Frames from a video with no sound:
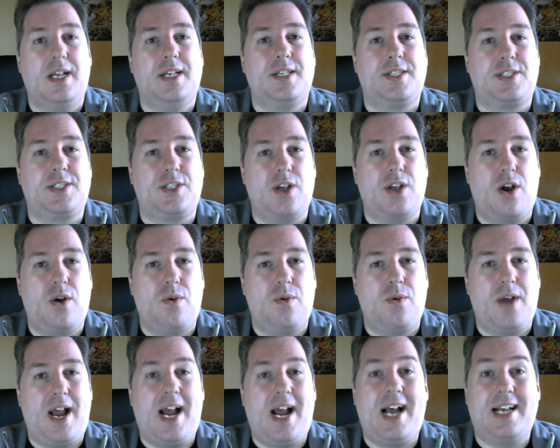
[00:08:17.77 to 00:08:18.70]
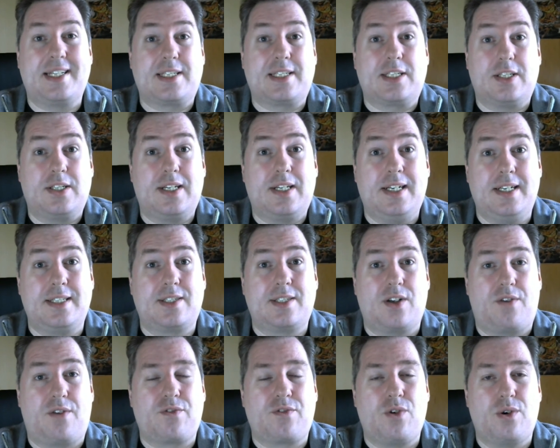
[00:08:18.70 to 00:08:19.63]
So as
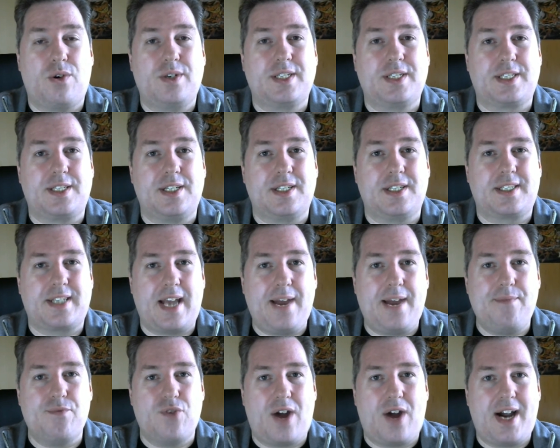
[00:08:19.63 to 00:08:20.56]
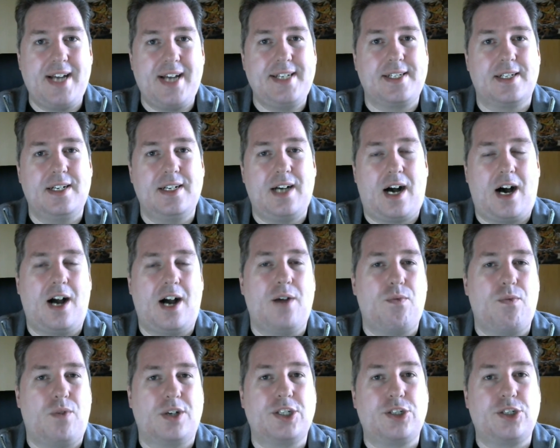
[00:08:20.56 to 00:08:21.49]
it's of course the same writer,
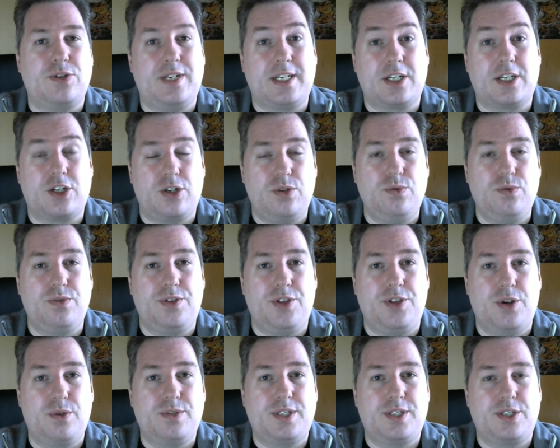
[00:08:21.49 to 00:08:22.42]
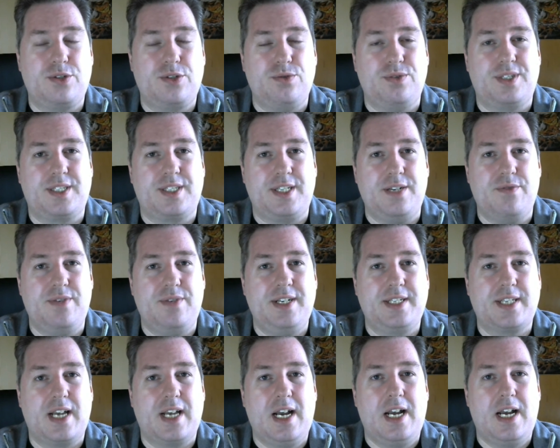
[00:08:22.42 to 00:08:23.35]
I want to include those two
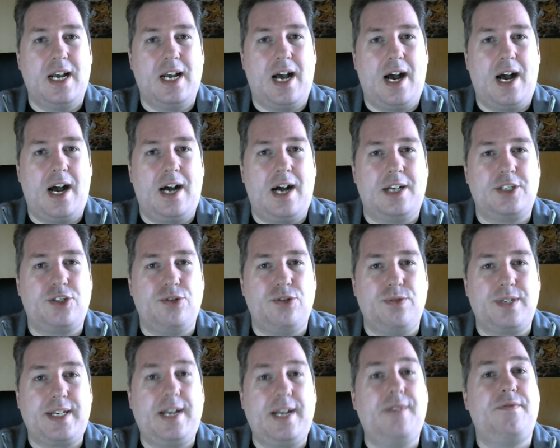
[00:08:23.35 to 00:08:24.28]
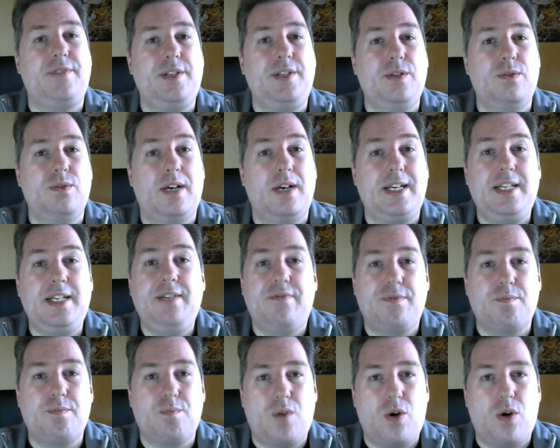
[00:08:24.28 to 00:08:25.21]
series to give you
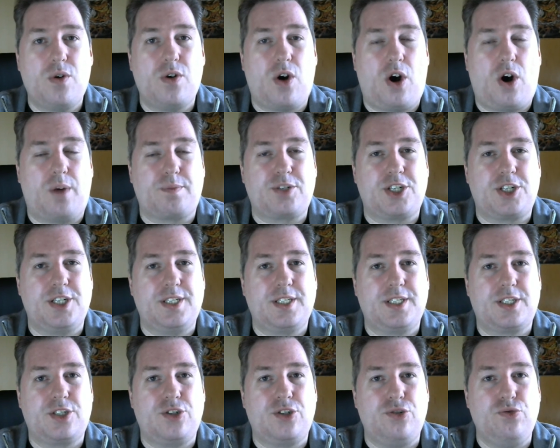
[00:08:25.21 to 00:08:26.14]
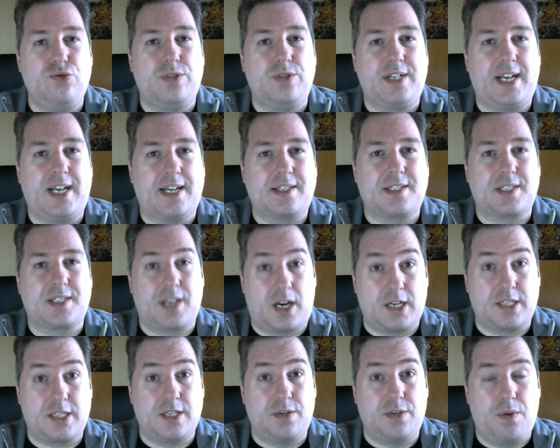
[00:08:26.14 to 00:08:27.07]
even more options to get
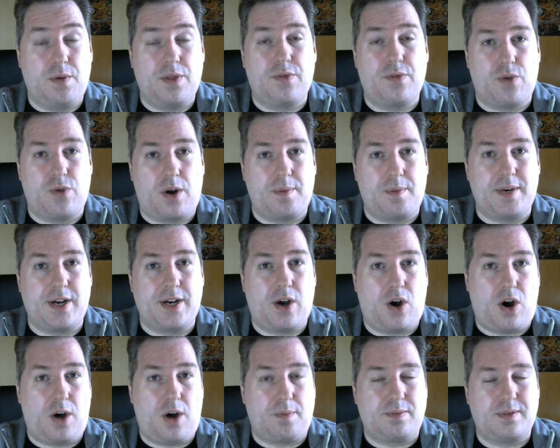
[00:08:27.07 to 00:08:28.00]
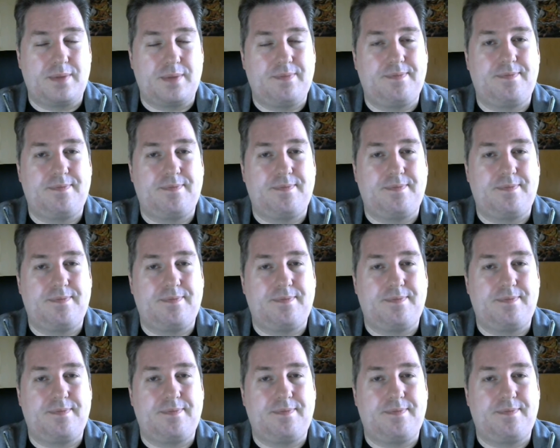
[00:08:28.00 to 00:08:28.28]
started with Robin Hobb.